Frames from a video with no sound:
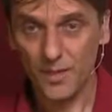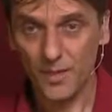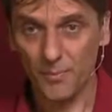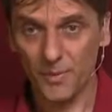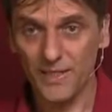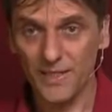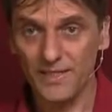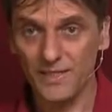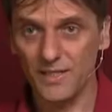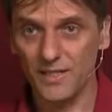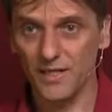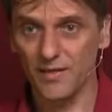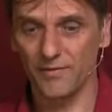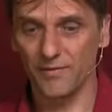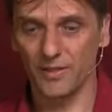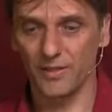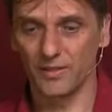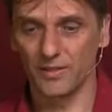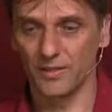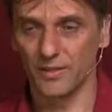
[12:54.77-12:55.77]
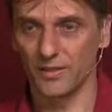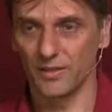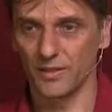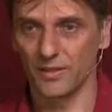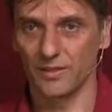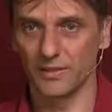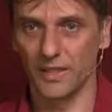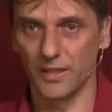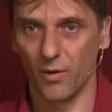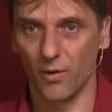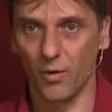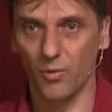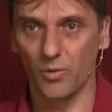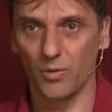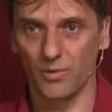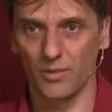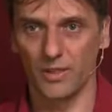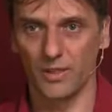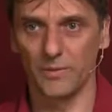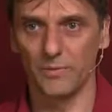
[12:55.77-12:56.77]
plants have uh, their own
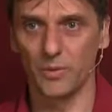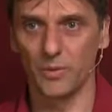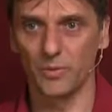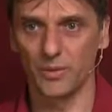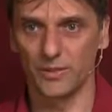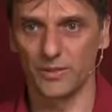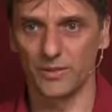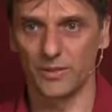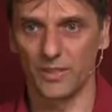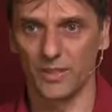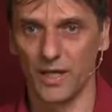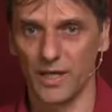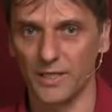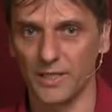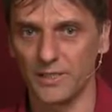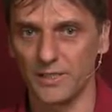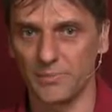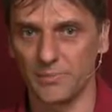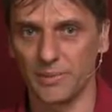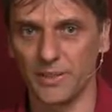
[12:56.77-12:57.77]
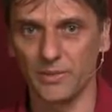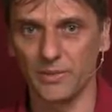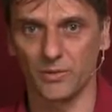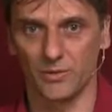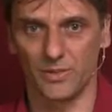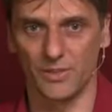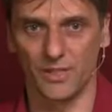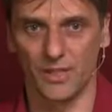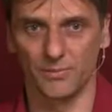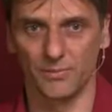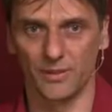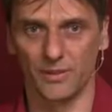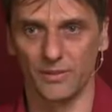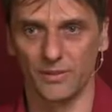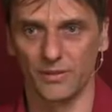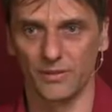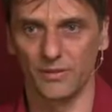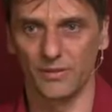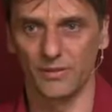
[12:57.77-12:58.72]
immunity, and it's built on something.